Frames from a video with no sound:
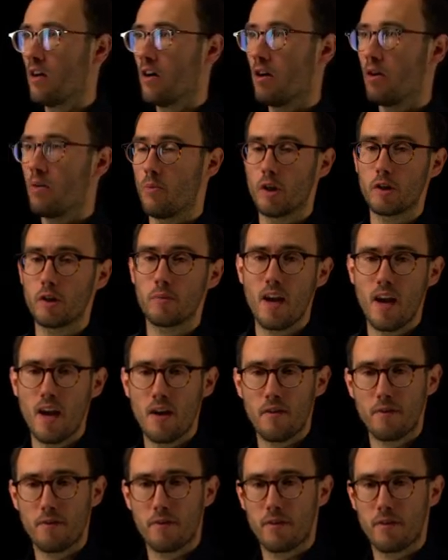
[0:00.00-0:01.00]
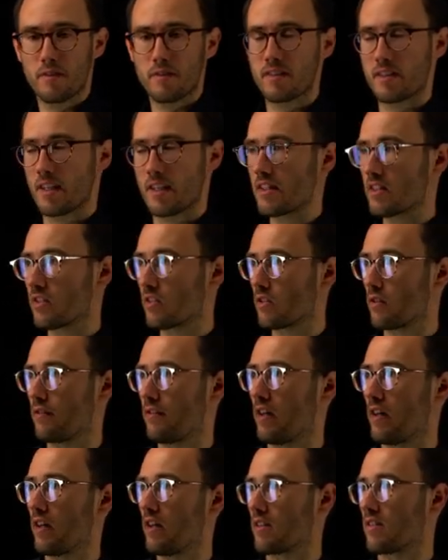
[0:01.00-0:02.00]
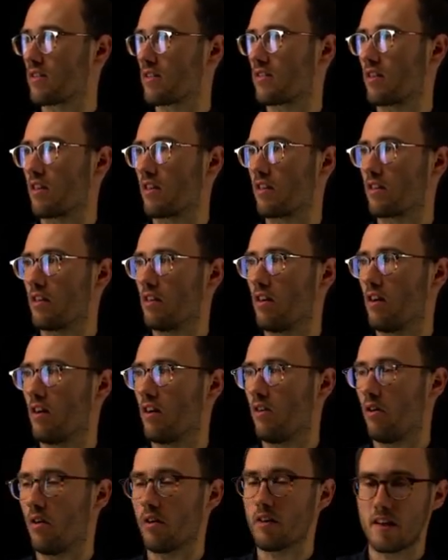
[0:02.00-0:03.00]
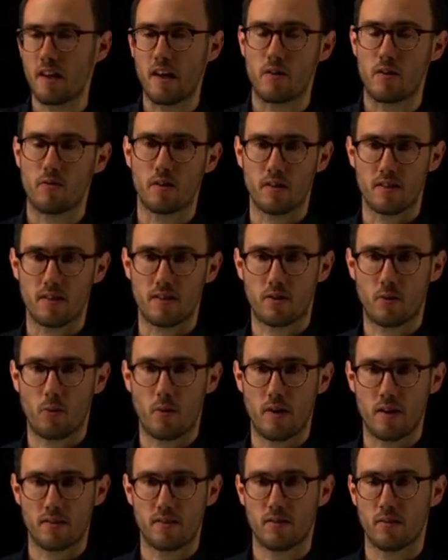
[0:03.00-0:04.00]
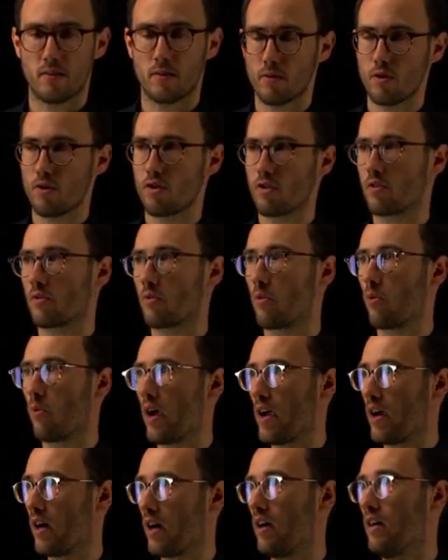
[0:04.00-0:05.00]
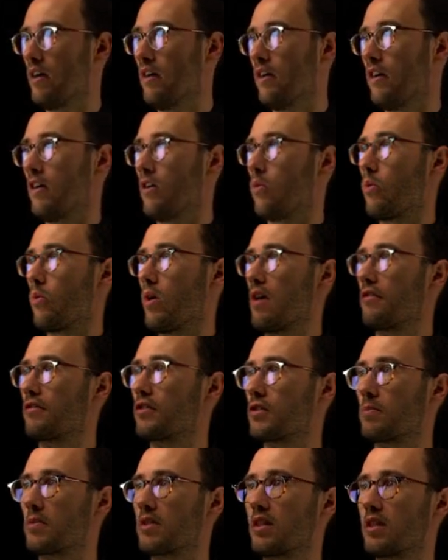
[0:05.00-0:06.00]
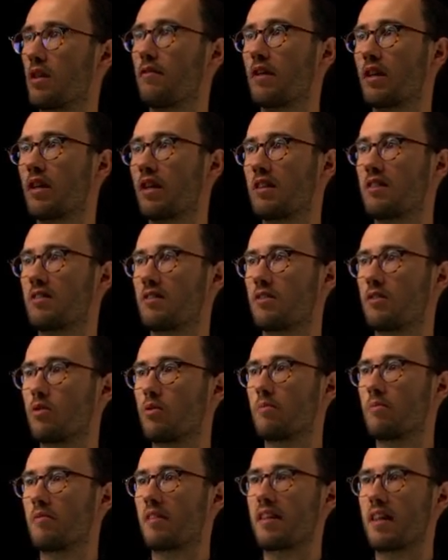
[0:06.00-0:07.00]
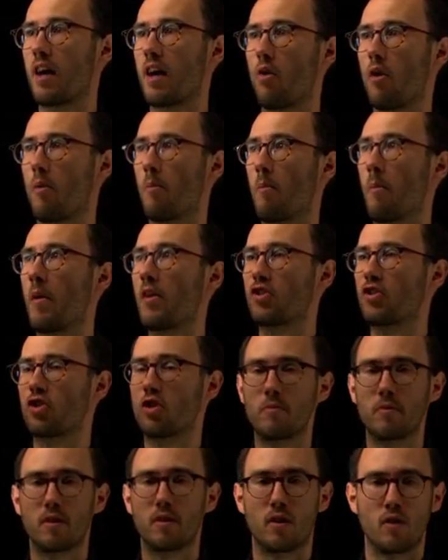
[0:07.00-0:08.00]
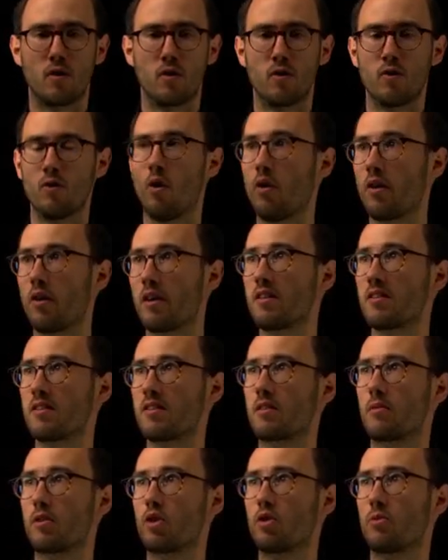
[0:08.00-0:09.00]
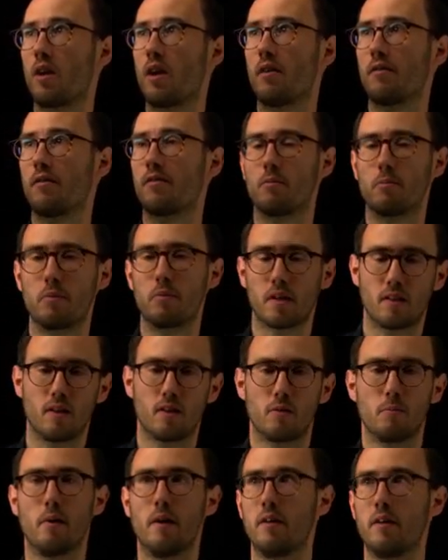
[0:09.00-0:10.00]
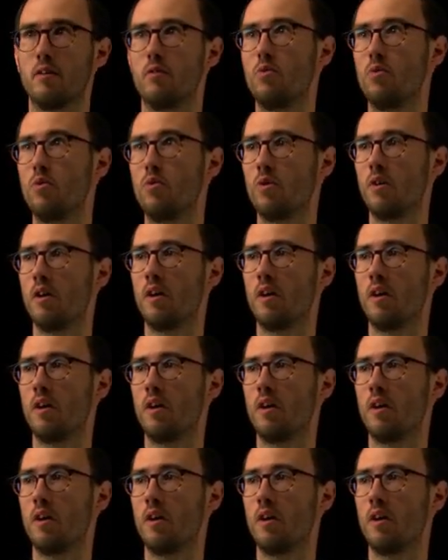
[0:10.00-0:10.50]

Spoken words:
What we have discussed so far is the ordinary least squares solution, where we have specifically assumed that our measurement noise, which we have depicted by nu,